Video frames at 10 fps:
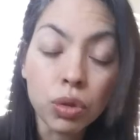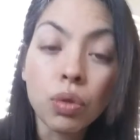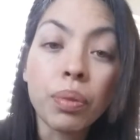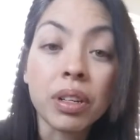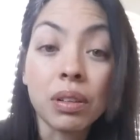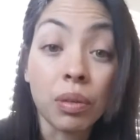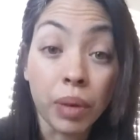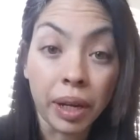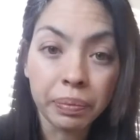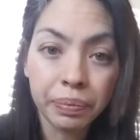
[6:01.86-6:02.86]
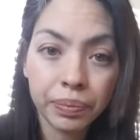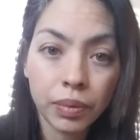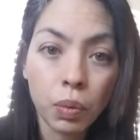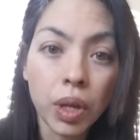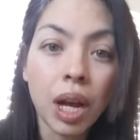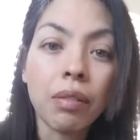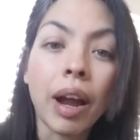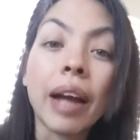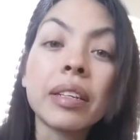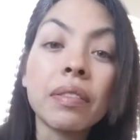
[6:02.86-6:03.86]
two parts of the mind. We have our
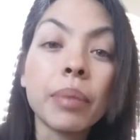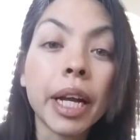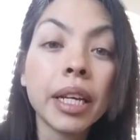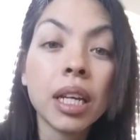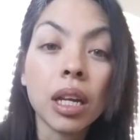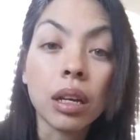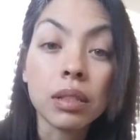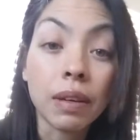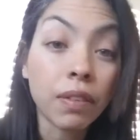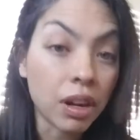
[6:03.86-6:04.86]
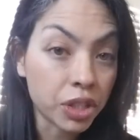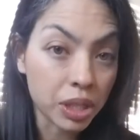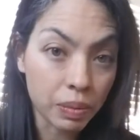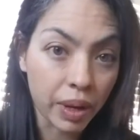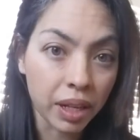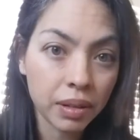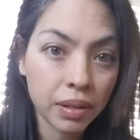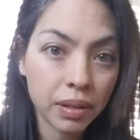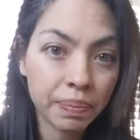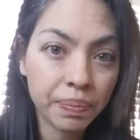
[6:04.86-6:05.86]
active mind and a subconscious mind.
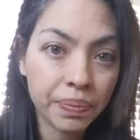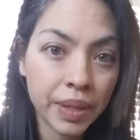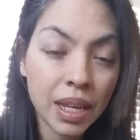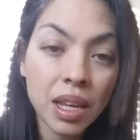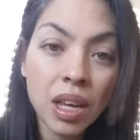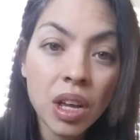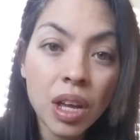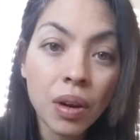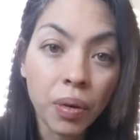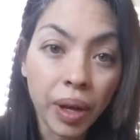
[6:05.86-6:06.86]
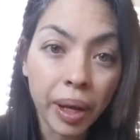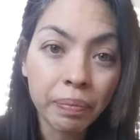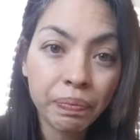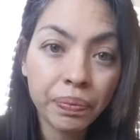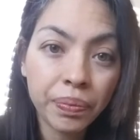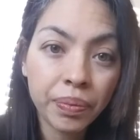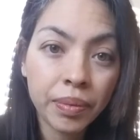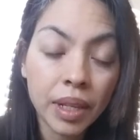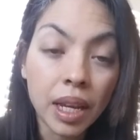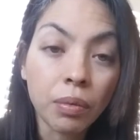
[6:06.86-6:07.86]
Okay?
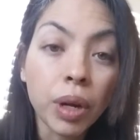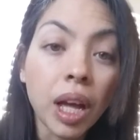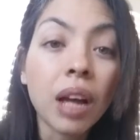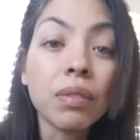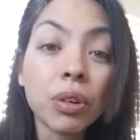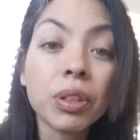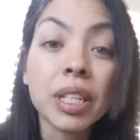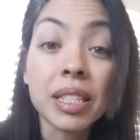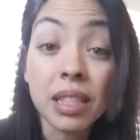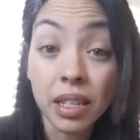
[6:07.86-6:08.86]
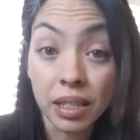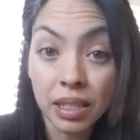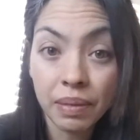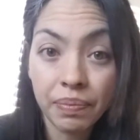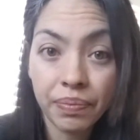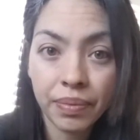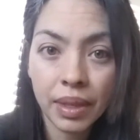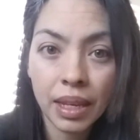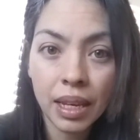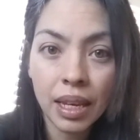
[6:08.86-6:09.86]
And what I have learned is this.
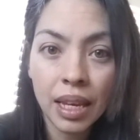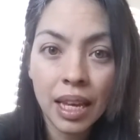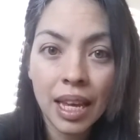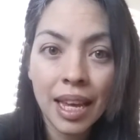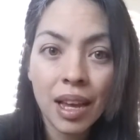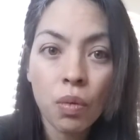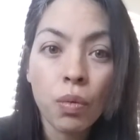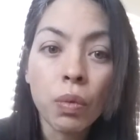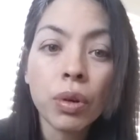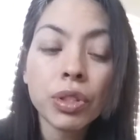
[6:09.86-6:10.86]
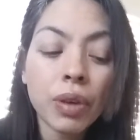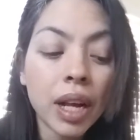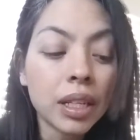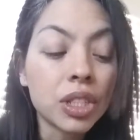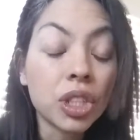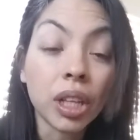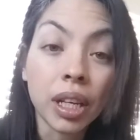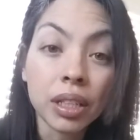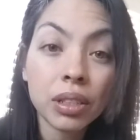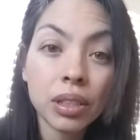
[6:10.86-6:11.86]
When we're trying to
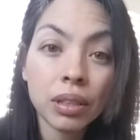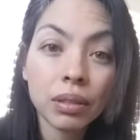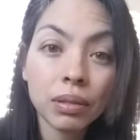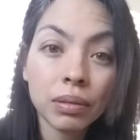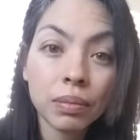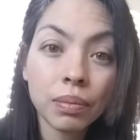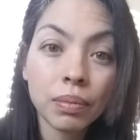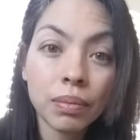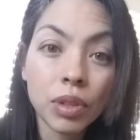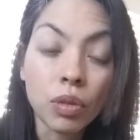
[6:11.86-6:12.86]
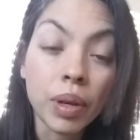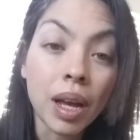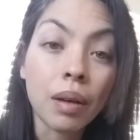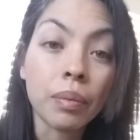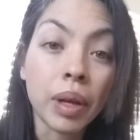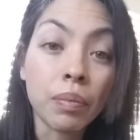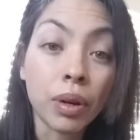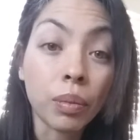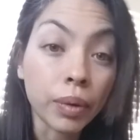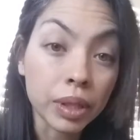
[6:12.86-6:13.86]
change to become a
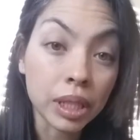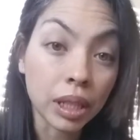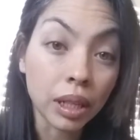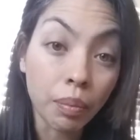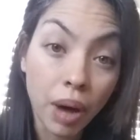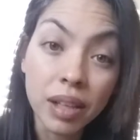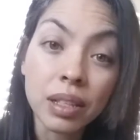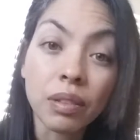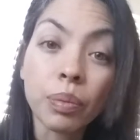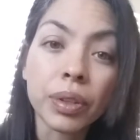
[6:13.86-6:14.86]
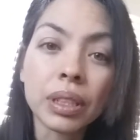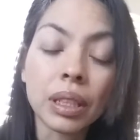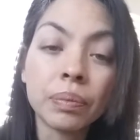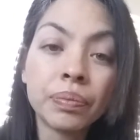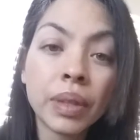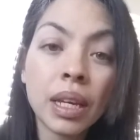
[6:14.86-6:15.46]
better person, a positive person,